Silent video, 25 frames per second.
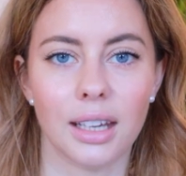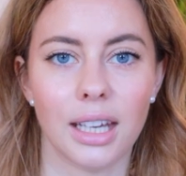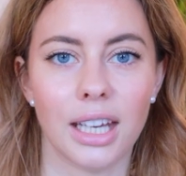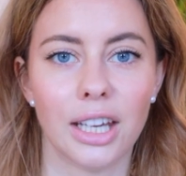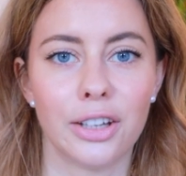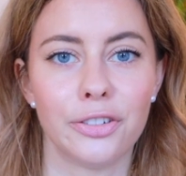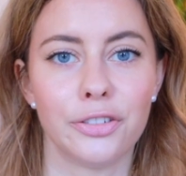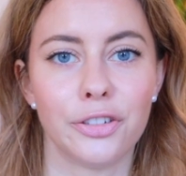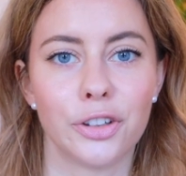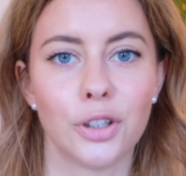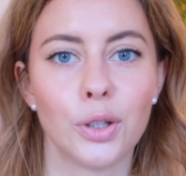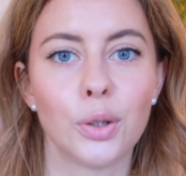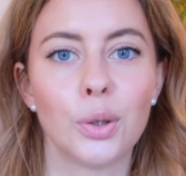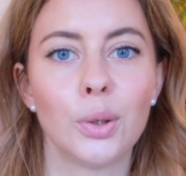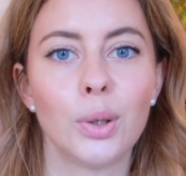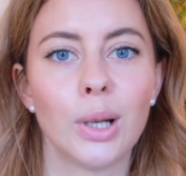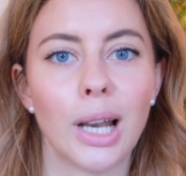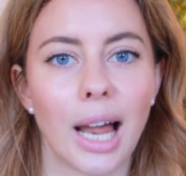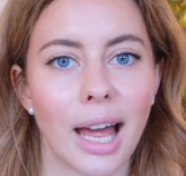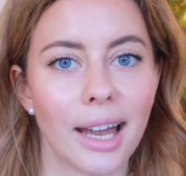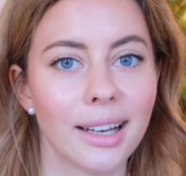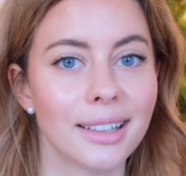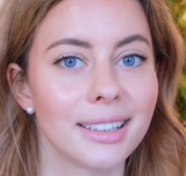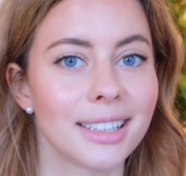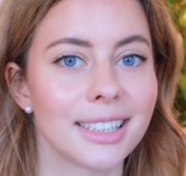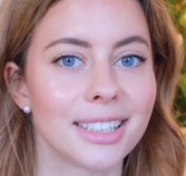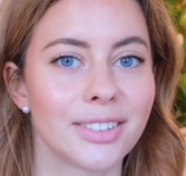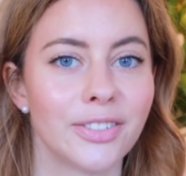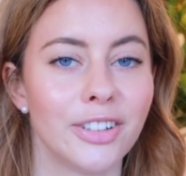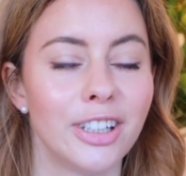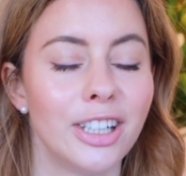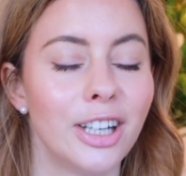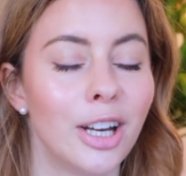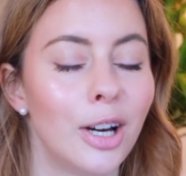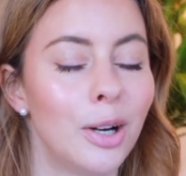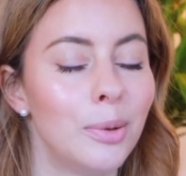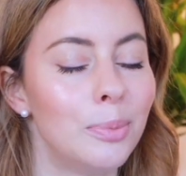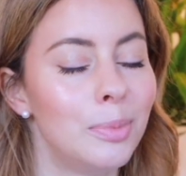If you liked this
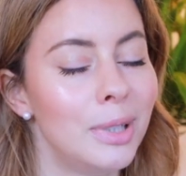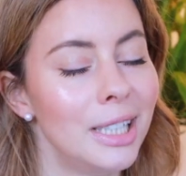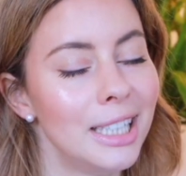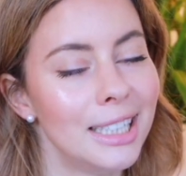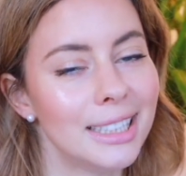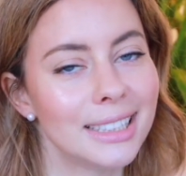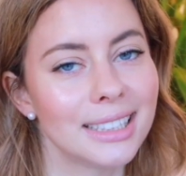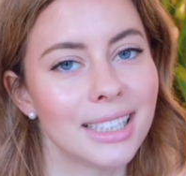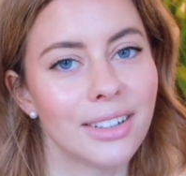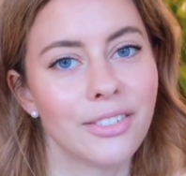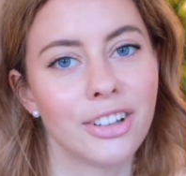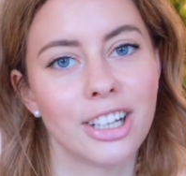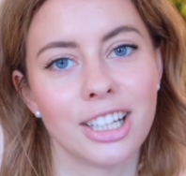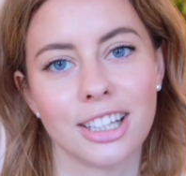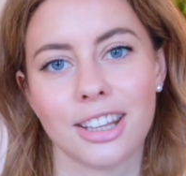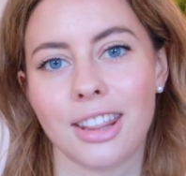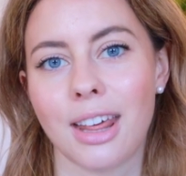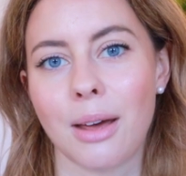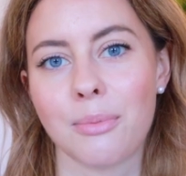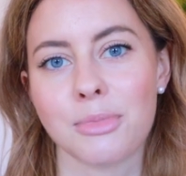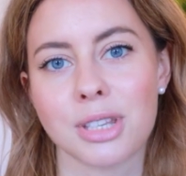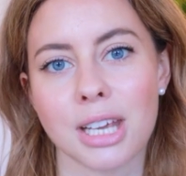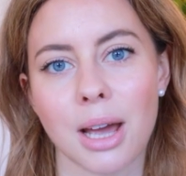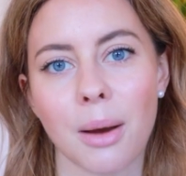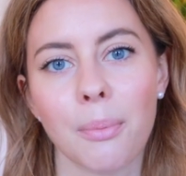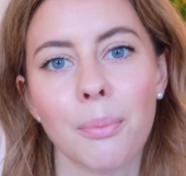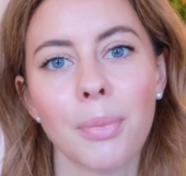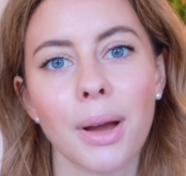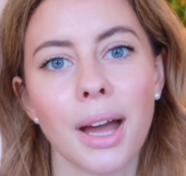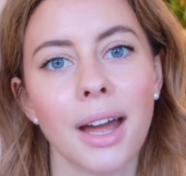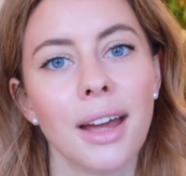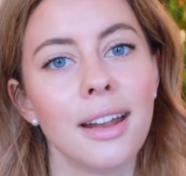video, please give it a thumbs up